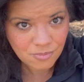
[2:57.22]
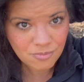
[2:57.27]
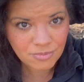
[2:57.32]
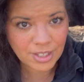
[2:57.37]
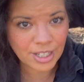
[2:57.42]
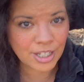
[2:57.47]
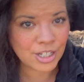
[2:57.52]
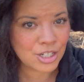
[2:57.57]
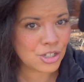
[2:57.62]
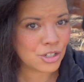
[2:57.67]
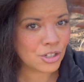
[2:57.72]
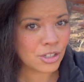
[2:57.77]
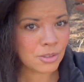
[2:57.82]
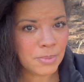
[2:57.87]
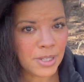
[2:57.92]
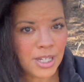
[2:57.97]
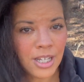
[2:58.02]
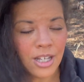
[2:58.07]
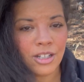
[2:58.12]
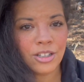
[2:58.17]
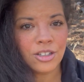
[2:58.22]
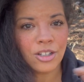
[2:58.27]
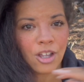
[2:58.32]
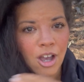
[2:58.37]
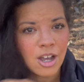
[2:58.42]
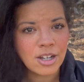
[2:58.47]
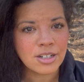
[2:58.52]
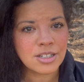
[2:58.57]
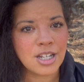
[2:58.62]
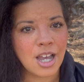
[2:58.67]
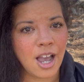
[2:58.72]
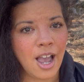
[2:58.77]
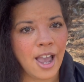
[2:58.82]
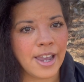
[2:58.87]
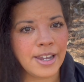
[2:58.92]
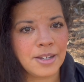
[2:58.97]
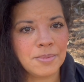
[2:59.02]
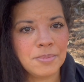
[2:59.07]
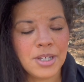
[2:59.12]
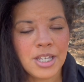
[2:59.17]
It took me a long
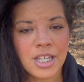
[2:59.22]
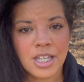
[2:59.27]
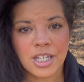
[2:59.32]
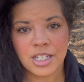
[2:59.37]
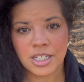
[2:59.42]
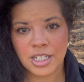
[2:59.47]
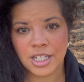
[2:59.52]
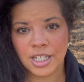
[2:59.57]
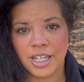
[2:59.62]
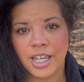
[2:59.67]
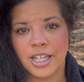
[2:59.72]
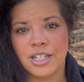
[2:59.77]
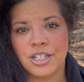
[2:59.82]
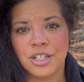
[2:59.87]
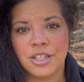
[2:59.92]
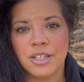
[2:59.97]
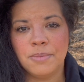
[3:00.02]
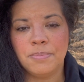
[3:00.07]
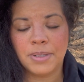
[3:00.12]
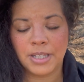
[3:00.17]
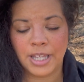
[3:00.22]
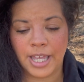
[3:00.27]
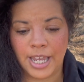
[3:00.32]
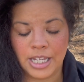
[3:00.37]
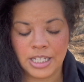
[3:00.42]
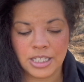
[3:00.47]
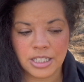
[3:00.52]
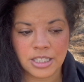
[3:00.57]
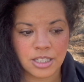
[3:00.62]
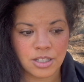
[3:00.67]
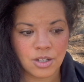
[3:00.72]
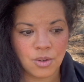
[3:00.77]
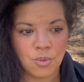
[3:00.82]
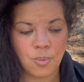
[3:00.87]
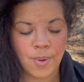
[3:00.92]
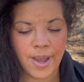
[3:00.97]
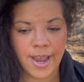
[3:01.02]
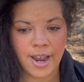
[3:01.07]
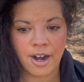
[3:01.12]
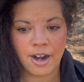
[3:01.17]
time to get to the place
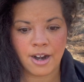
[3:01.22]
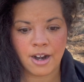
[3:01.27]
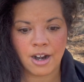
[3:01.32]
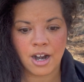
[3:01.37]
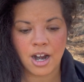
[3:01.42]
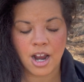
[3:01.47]
where